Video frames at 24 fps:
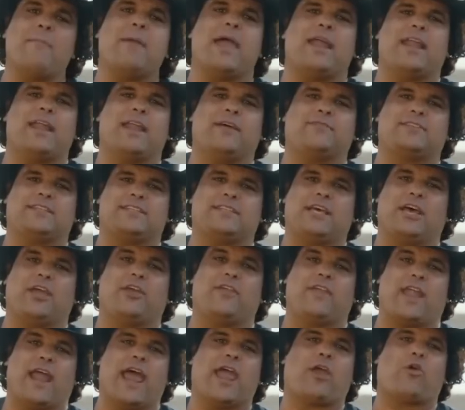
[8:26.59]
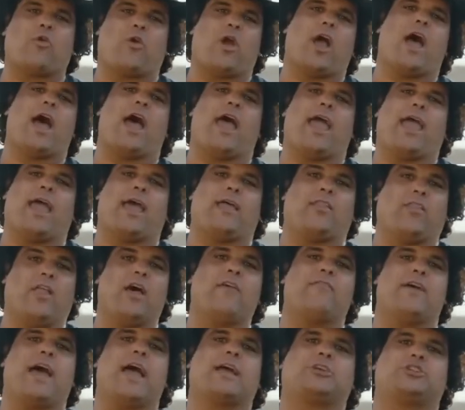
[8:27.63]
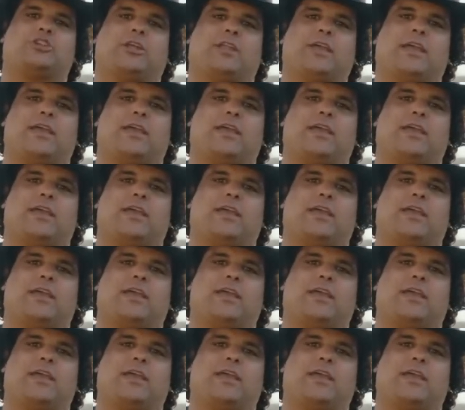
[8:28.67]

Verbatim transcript: man enough to tell you that I cry at Love Actually.